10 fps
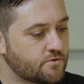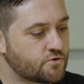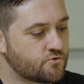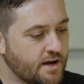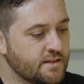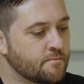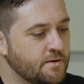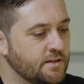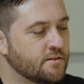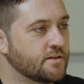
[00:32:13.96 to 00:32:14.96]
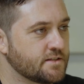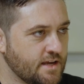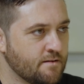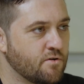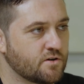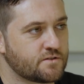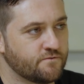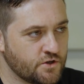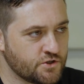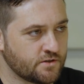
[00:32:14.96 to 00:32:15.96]
train them in the sandbox
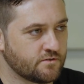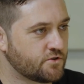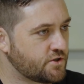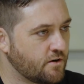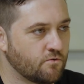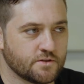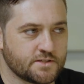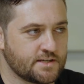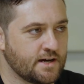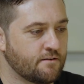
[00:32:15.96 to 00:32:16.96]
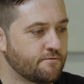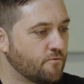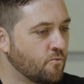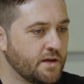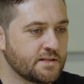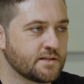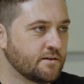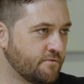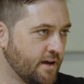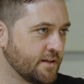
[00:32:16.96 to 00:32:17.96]
version, show all the staff weeks in
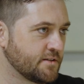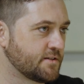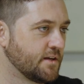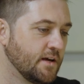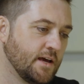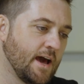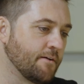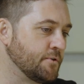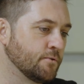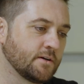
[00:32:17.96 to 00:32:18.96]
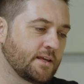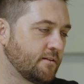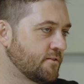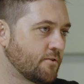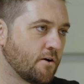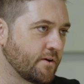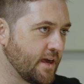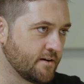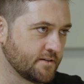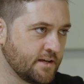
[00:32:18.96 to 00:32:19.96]
advance, have do a whole
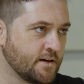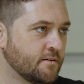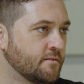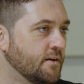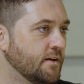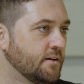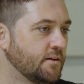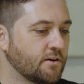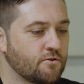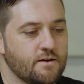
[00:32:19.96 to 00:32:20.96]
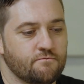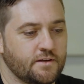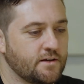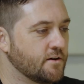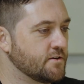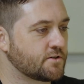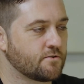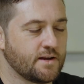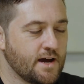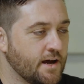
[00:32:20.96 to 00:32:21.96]
countdown, create videos,
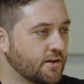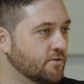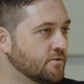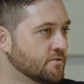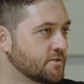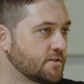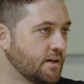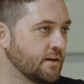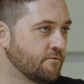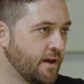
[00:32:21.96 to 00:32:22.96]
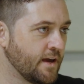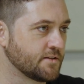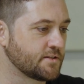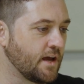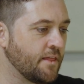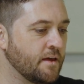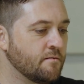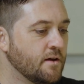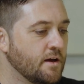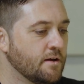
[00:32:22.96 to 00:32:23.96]
create articles in advance. And then